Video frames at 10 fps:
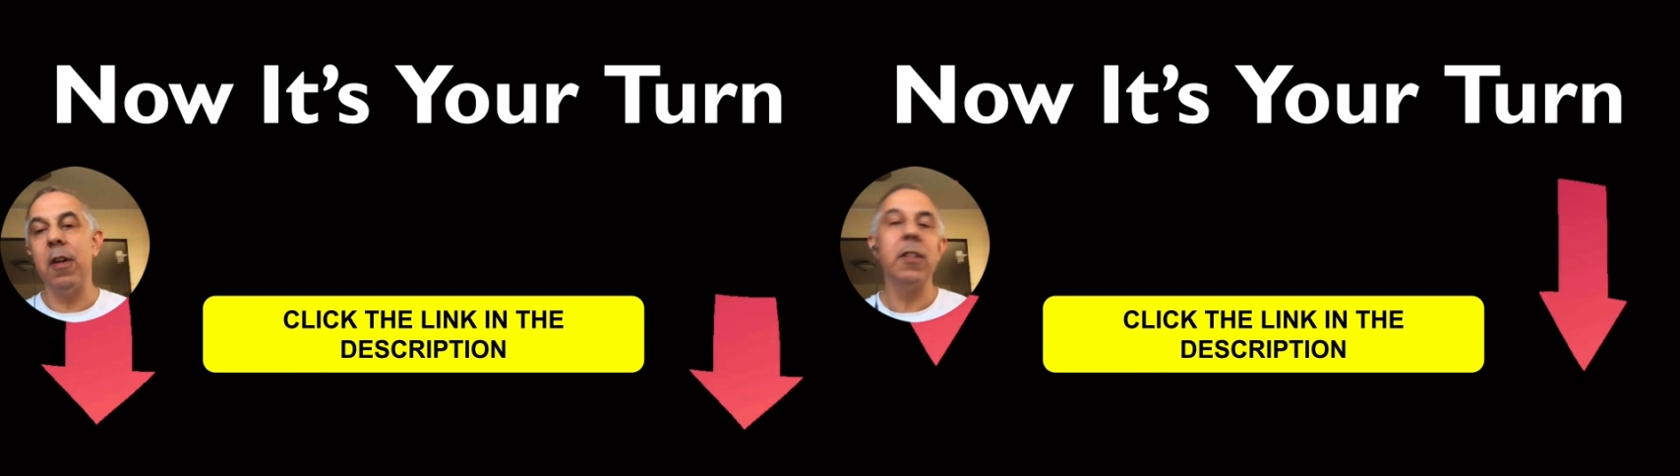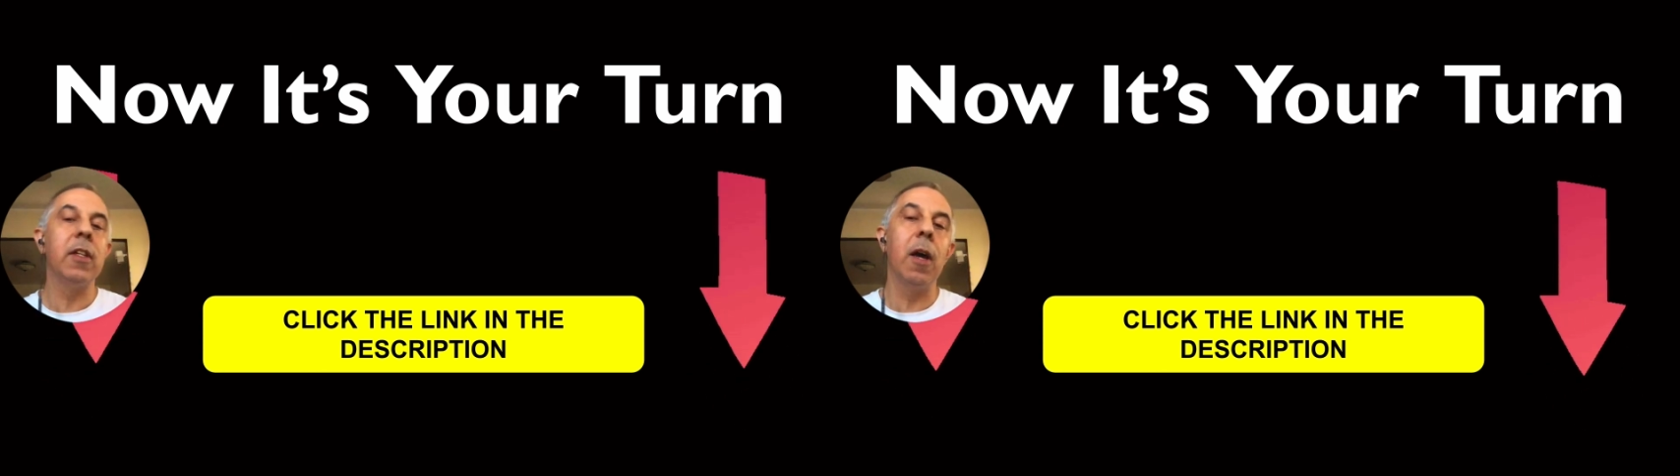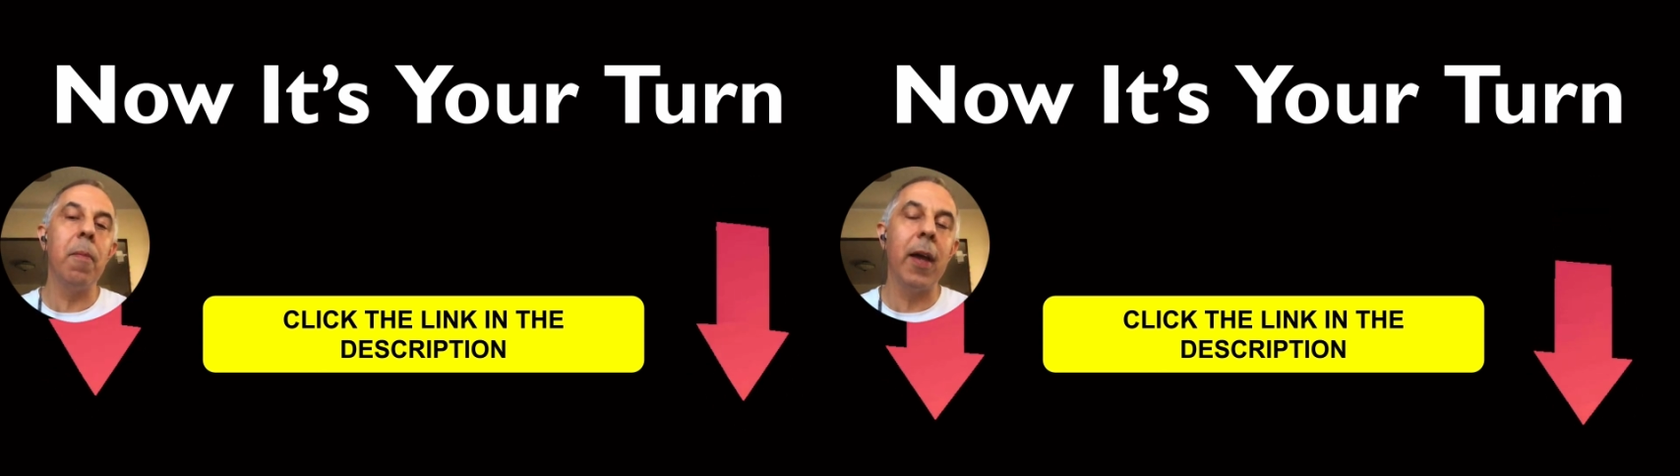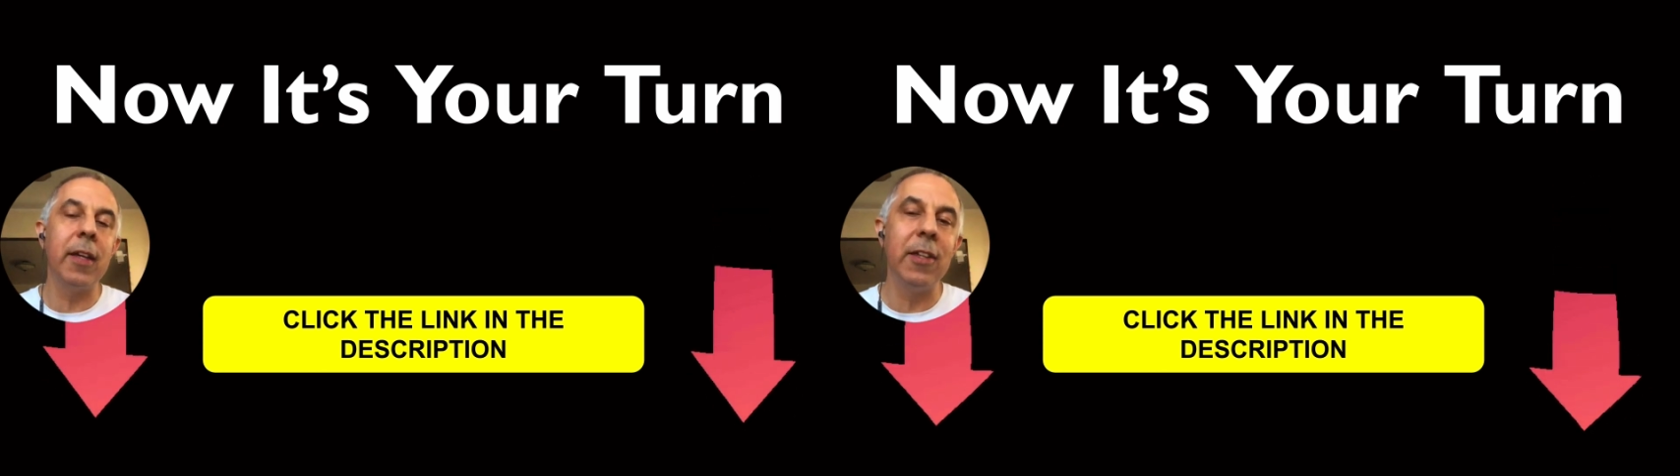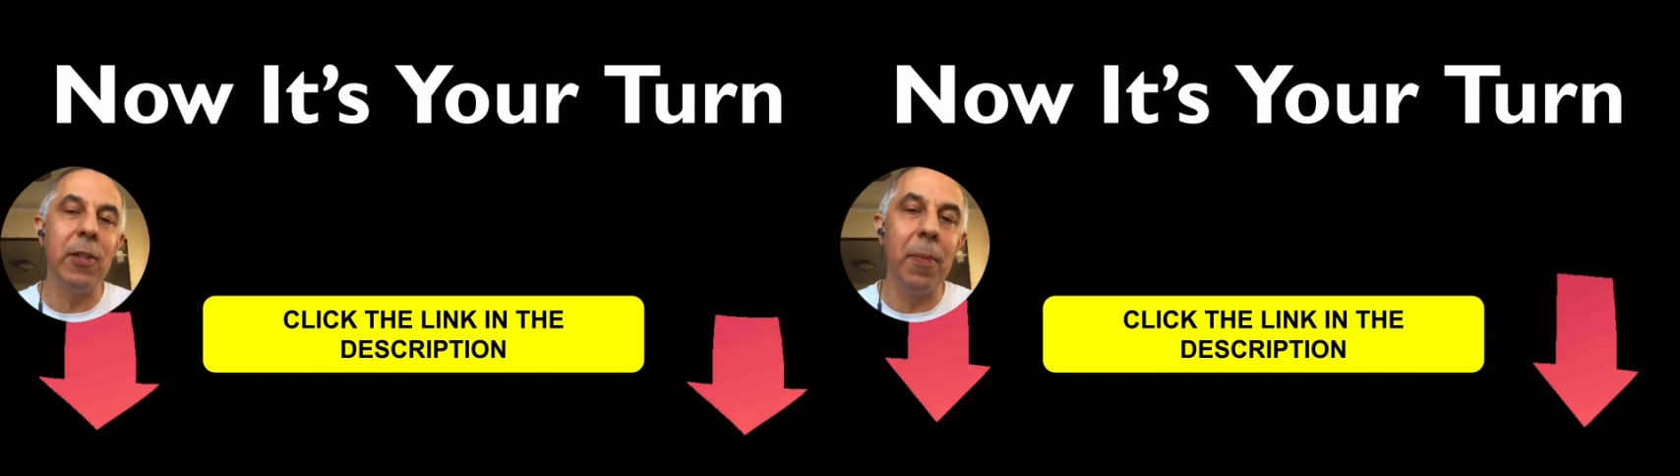us and come back
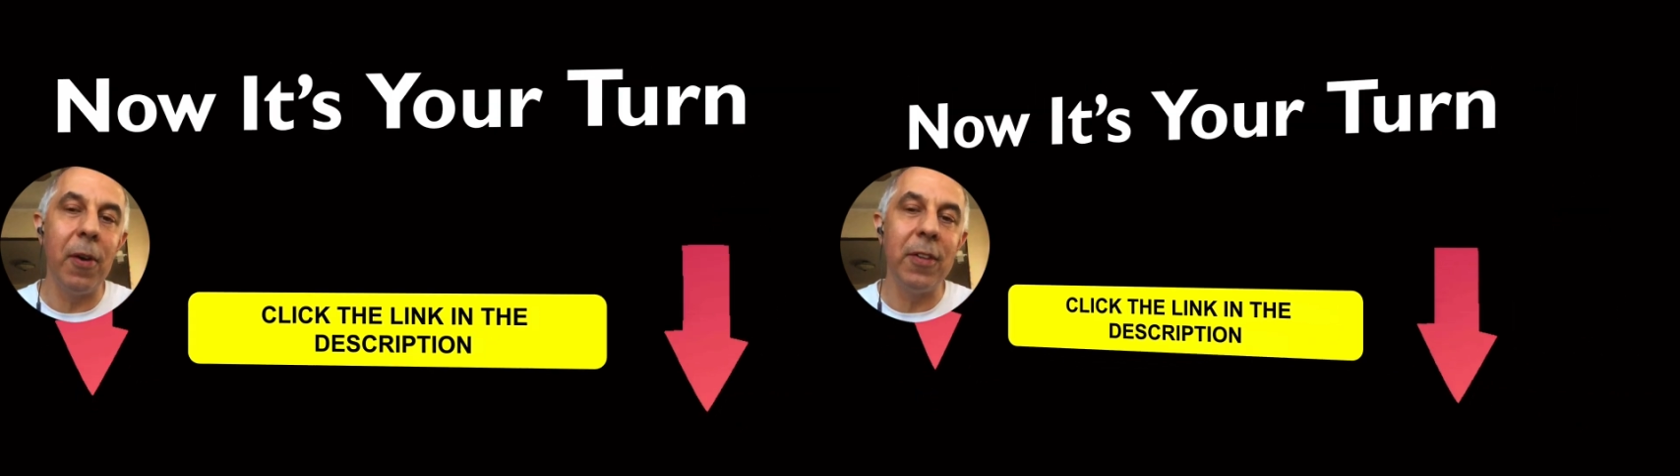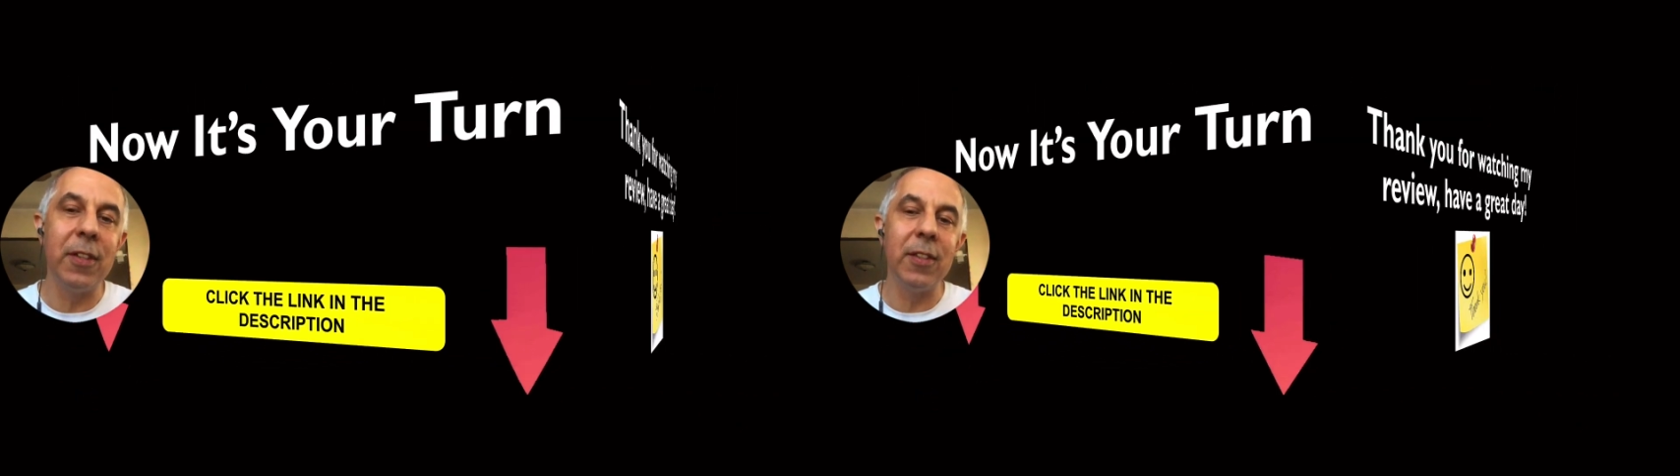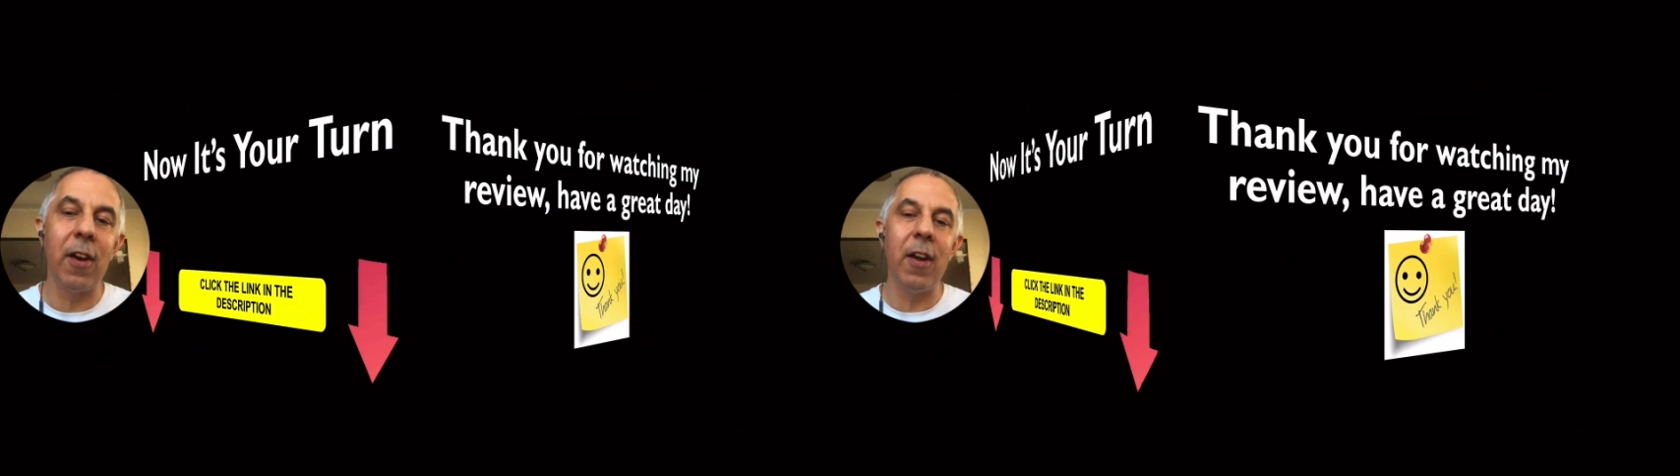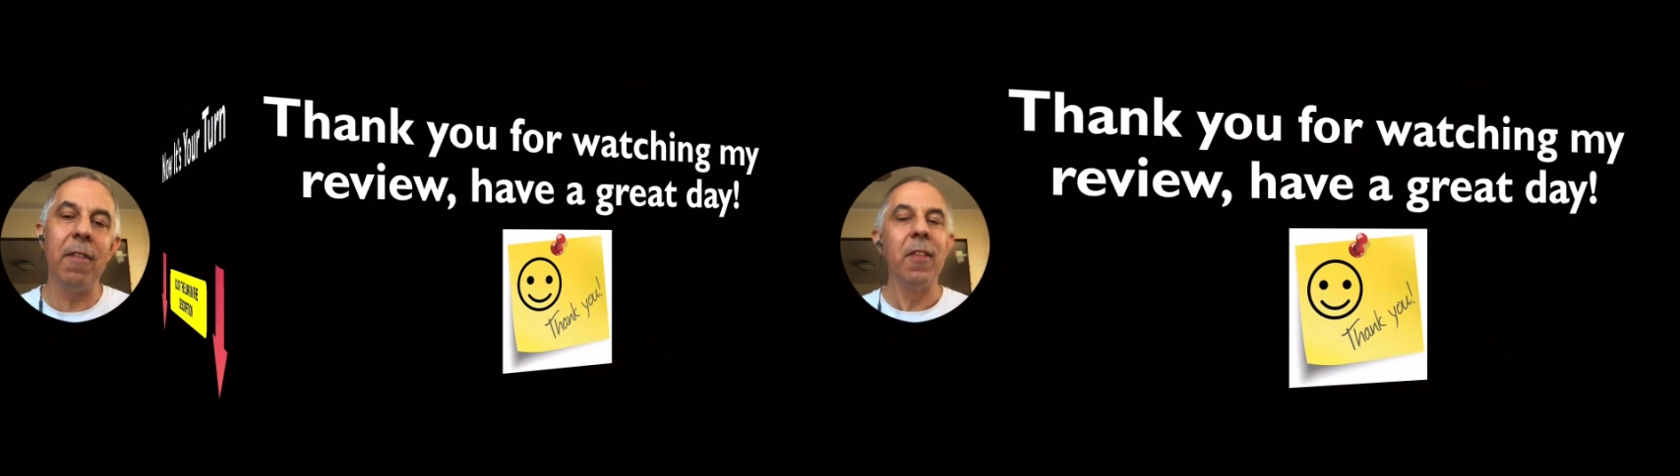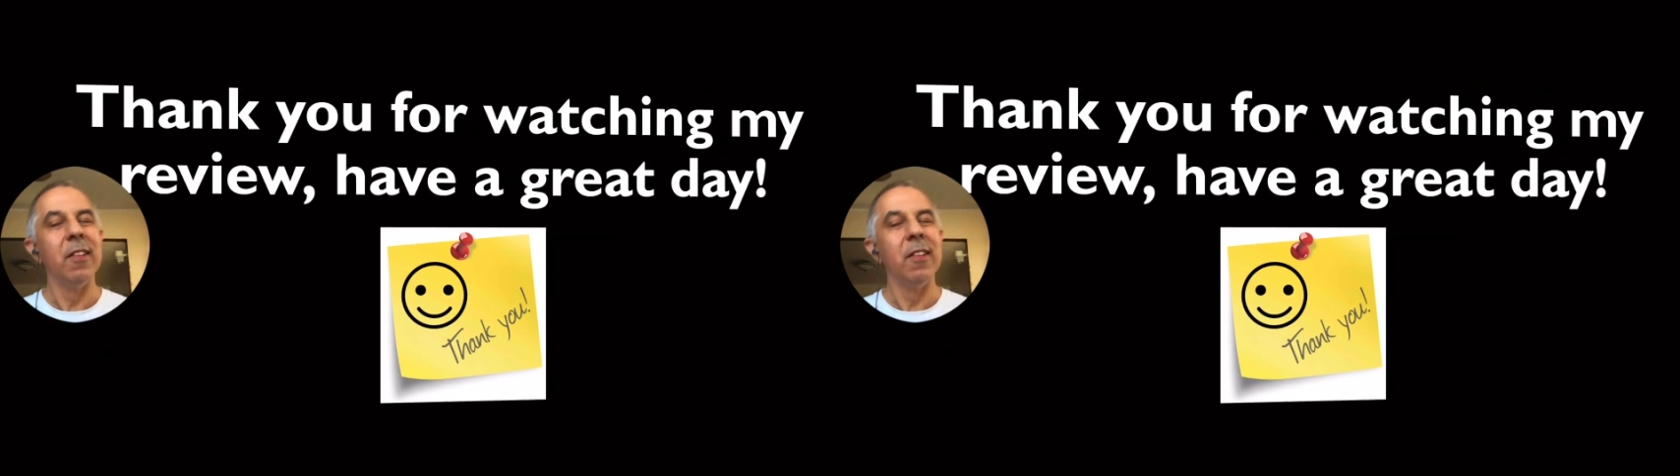and get your bonuses, all right?